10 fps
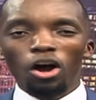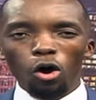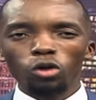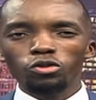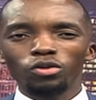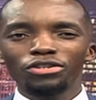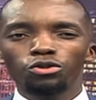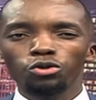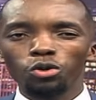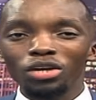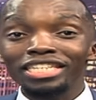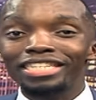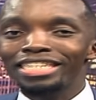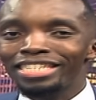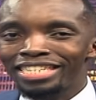Also in studio is
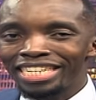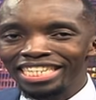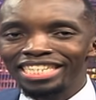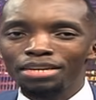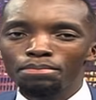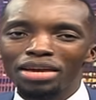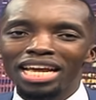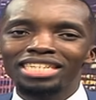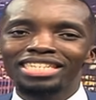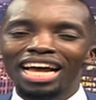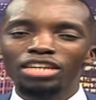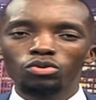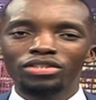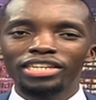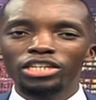the Stingy Men's
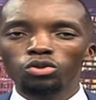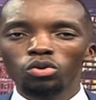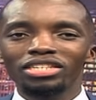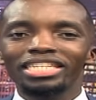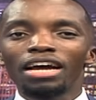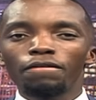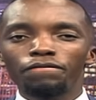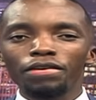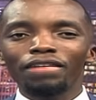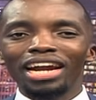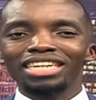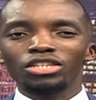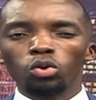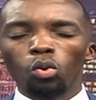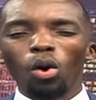Association's
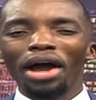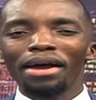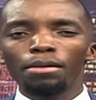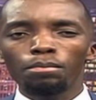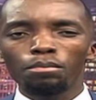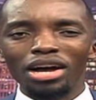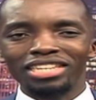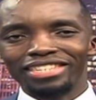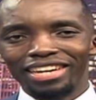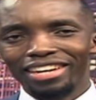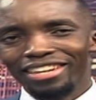favorite choir master.